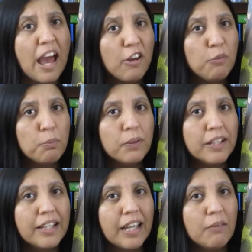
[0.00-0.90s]

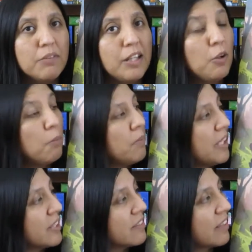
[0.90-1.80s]
out-of-print game. They don't
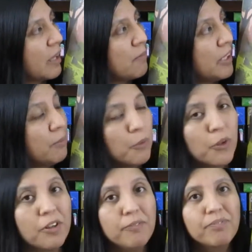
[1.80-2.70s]
make this game
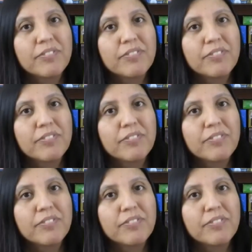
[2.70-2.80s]
anymore.